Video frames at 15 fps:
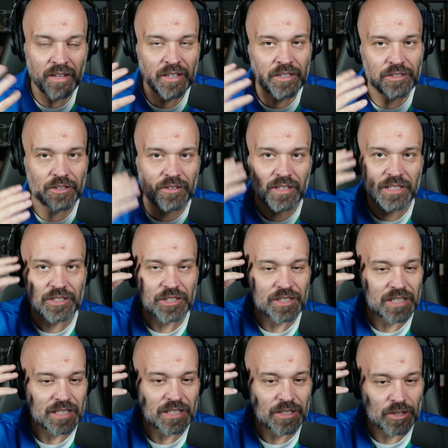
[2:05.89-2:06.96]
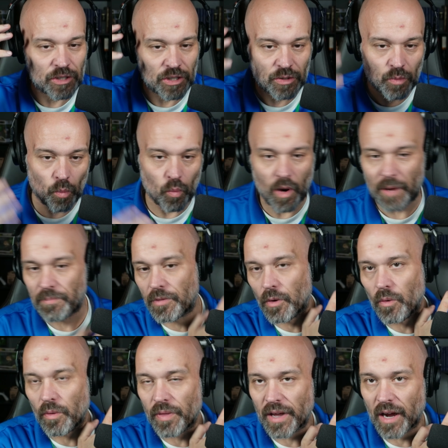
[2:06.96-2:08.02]
Certainly, it's just easy to just wipe the
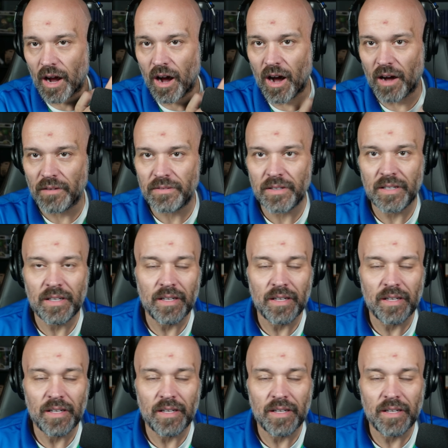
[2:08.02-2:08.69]
whole thing off.